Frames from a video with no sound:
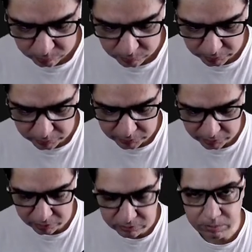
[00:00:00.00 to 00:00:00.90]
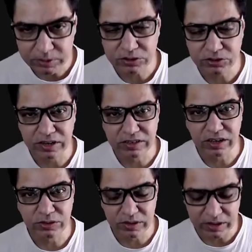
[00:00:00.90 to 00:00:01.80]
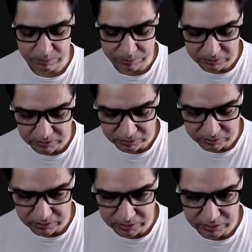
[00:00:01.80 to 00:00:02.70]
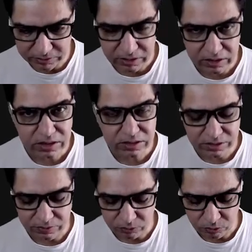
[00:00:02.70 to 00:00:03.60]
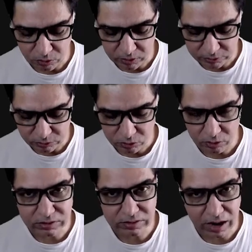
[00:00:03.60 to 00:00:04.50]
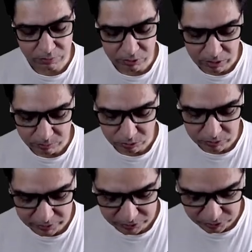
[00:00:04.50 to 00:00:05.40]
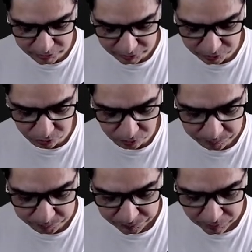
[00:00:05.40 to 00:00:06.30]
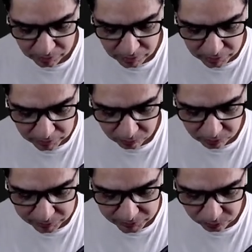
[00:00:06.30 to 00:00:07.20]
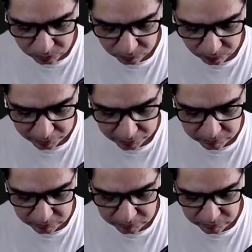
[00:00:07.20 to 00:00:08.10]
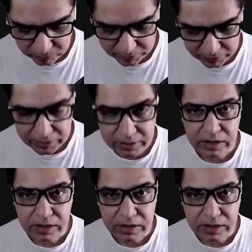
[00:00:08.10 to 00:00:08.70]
And there are some other strains as well, like Bacillus cereus, Staphylococcal exotoxin. I will come to the lecture later on. Now coming down to the viruses. Again,